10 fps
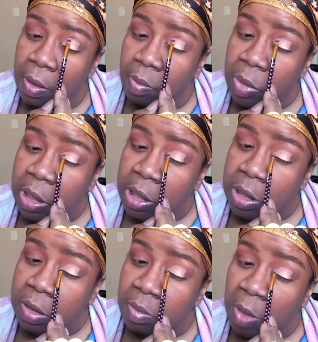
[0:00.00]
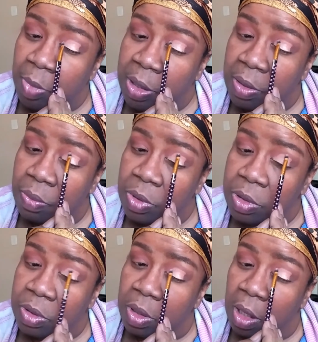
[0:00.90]
Because my mother
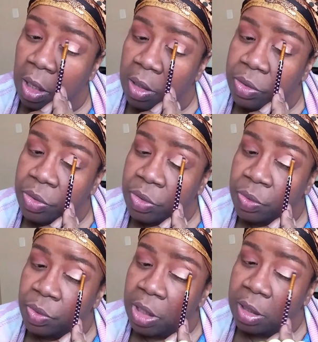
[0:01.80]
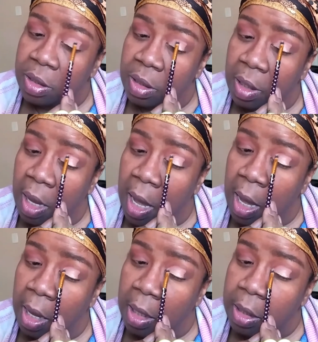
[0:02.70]
was strict,
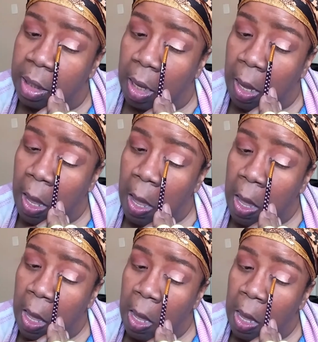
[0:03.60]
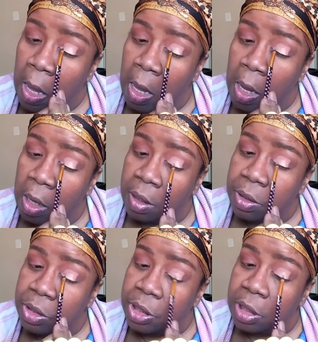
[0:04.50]
and
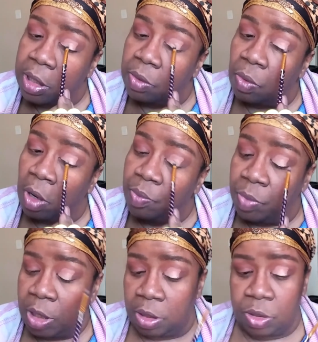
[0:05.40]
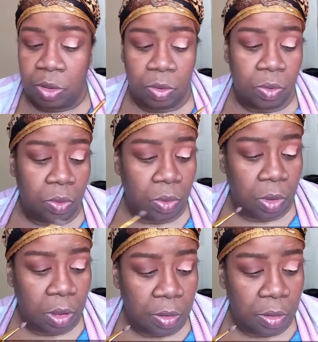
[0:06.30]
she didn't want me to,